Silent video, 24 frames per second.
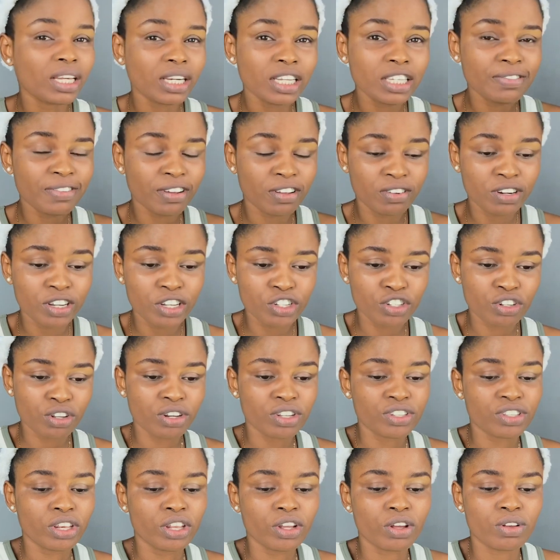foundation.
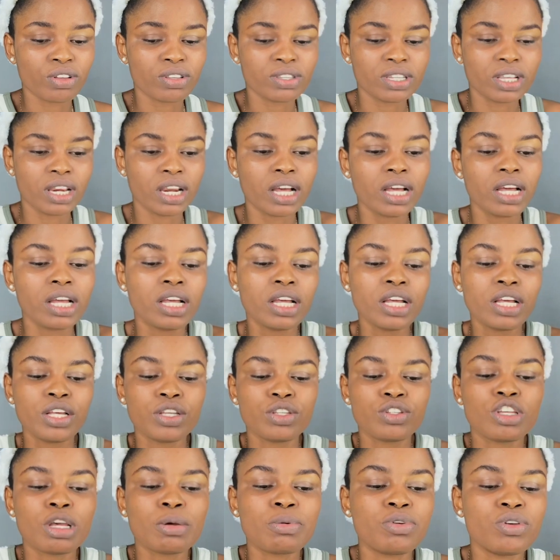It's not a concealer,
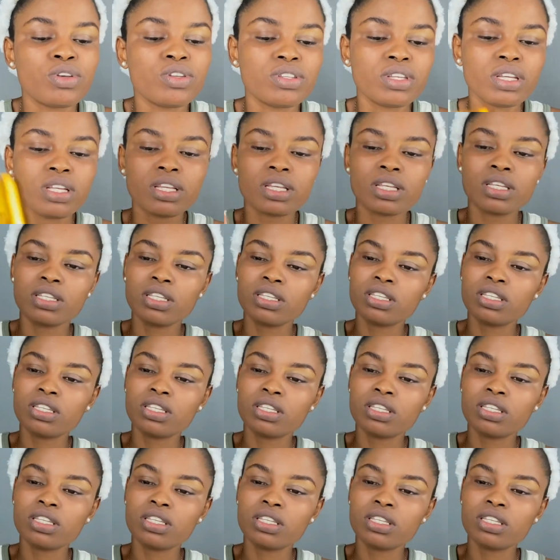so I'm using this.